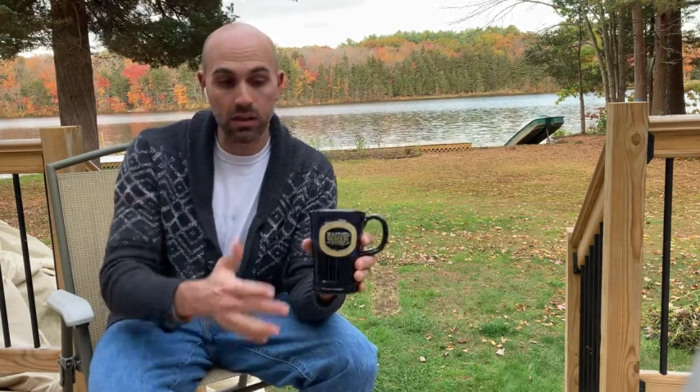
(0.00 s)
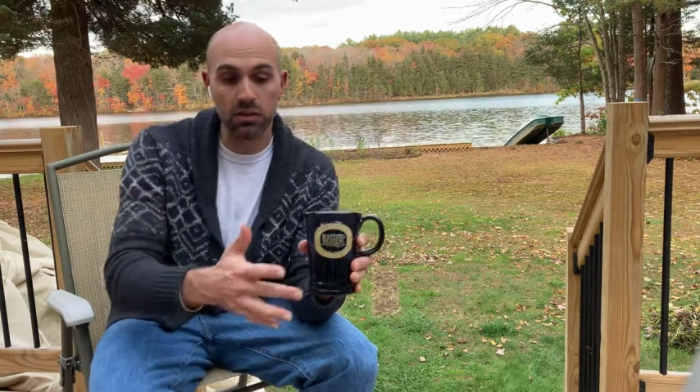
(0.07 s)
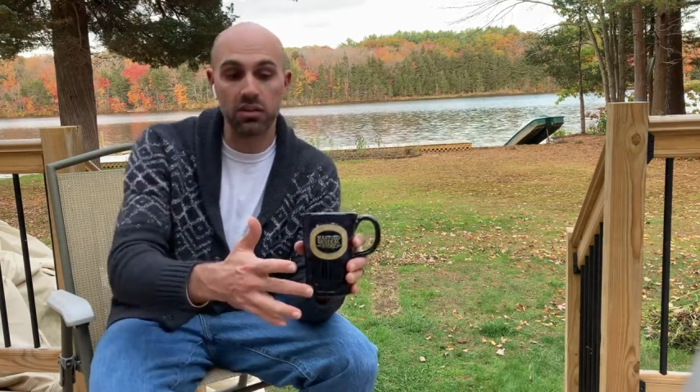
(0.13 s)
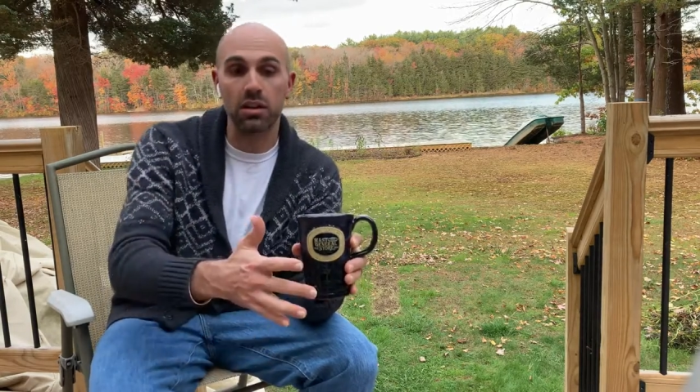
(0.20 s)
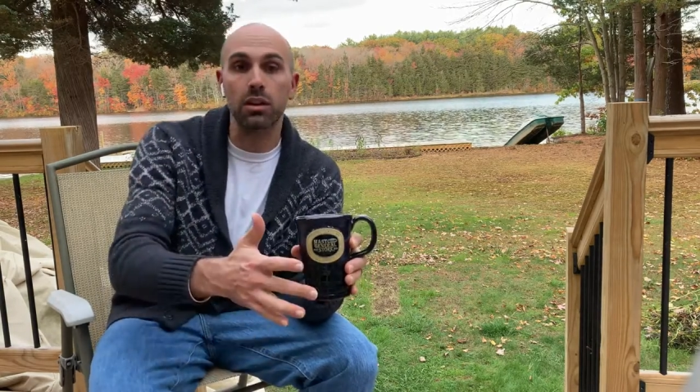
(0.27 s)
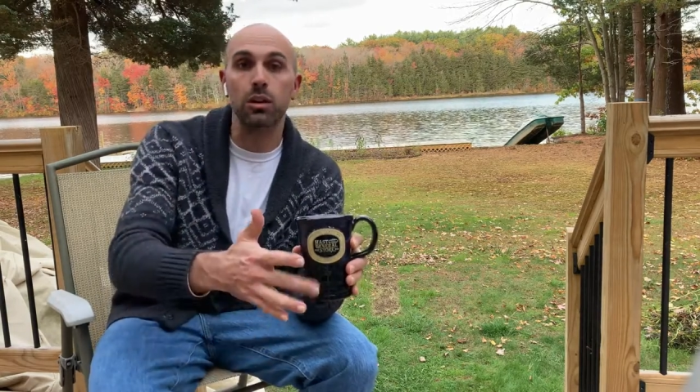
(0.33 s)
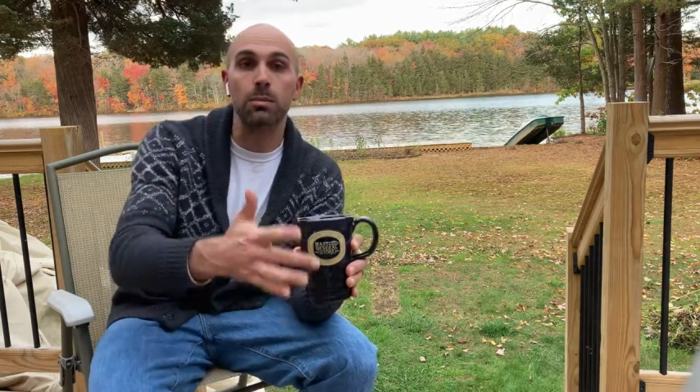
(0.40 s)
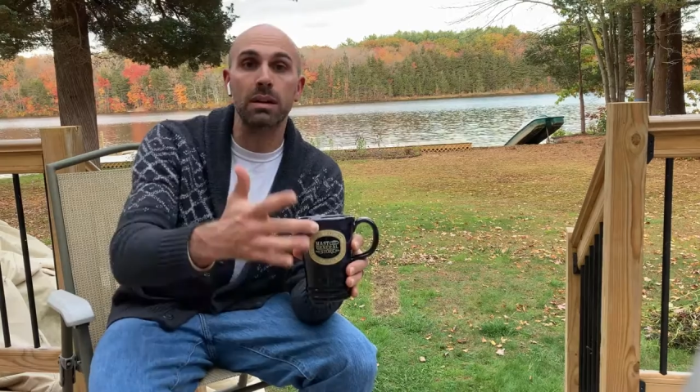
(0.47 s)
It's
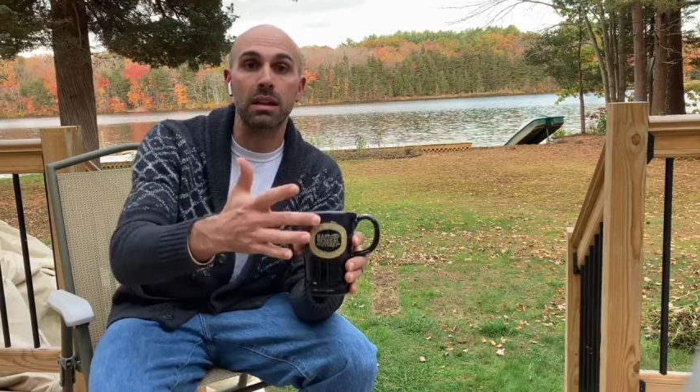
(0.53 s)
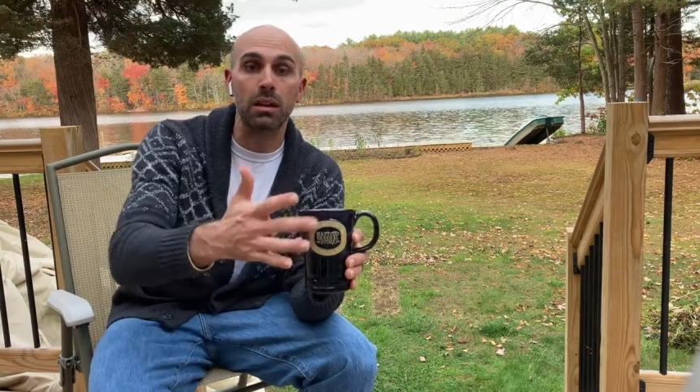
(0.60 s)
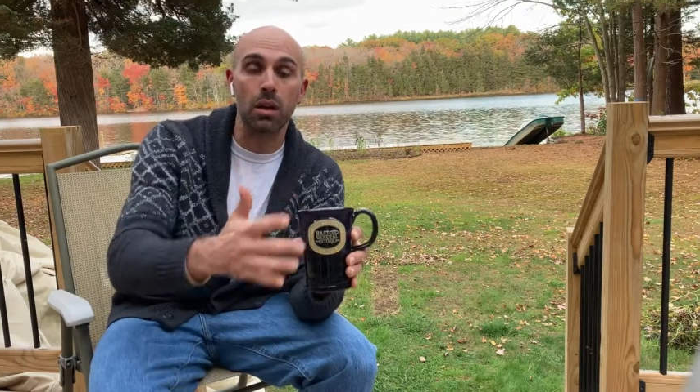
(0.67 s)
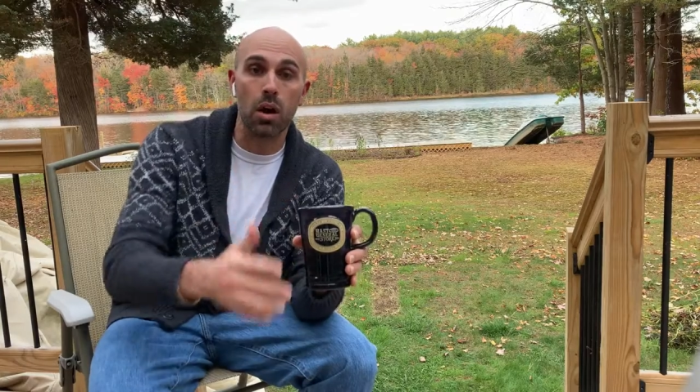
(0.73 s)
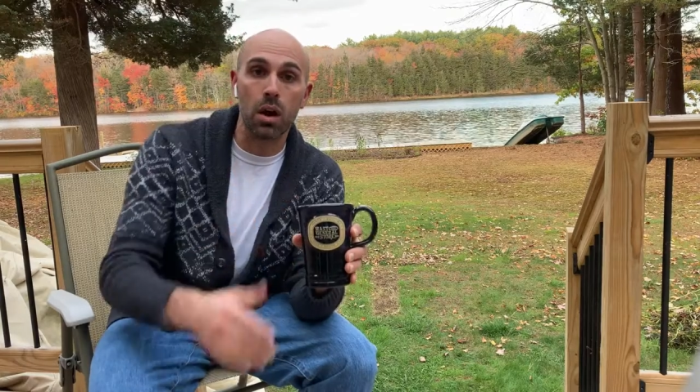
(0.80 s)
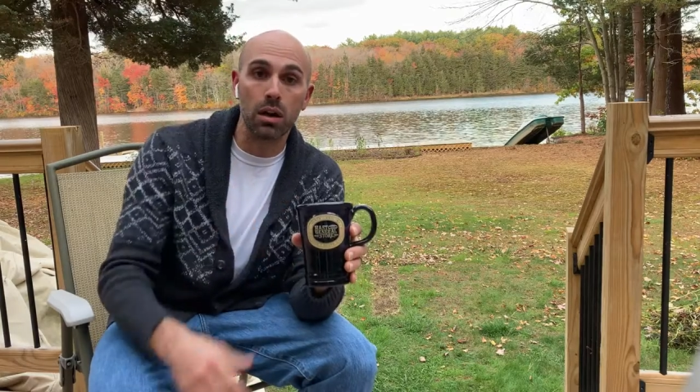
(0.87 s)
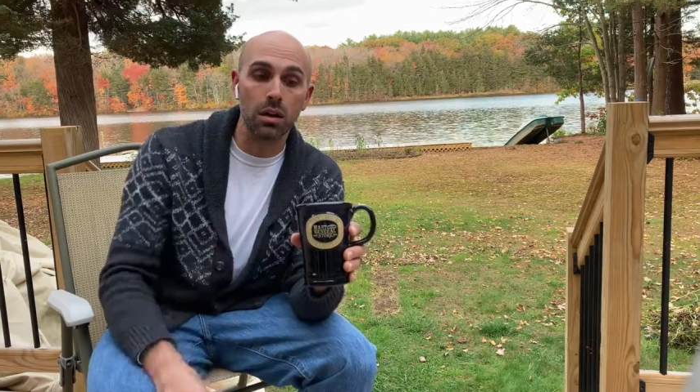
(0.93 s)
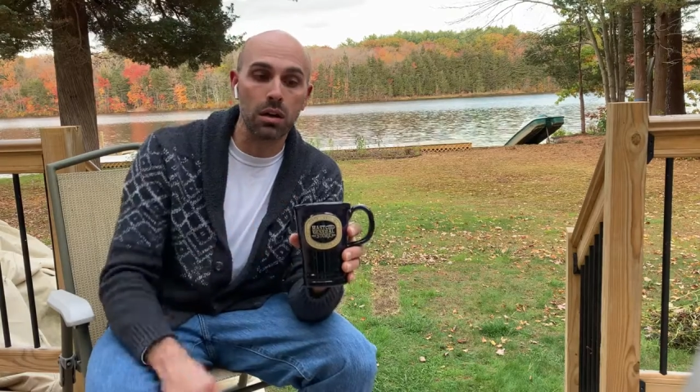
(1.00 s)
a little bit
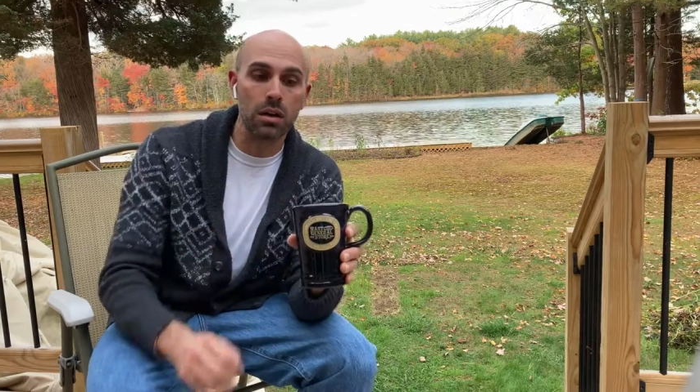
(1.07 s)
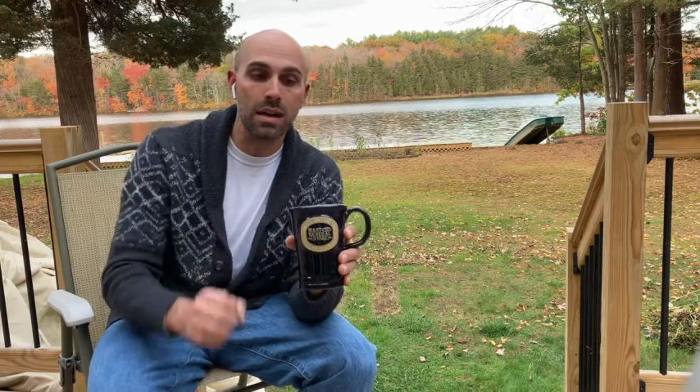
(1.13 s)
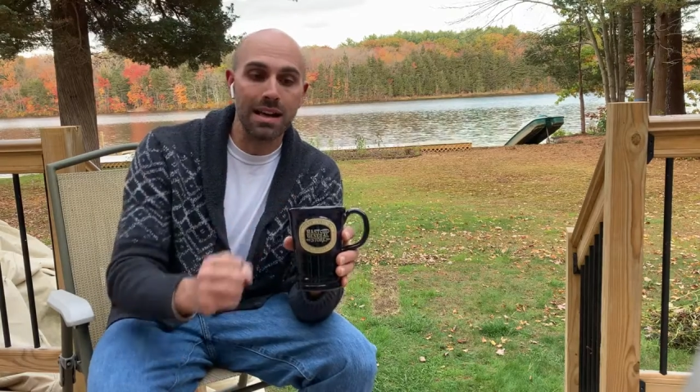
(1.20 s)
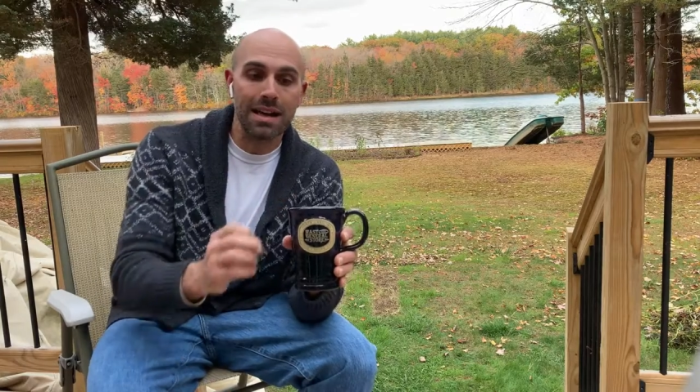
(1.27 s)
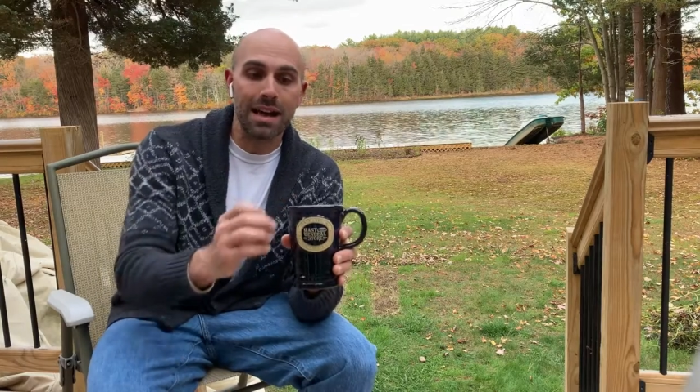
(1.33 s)
longer,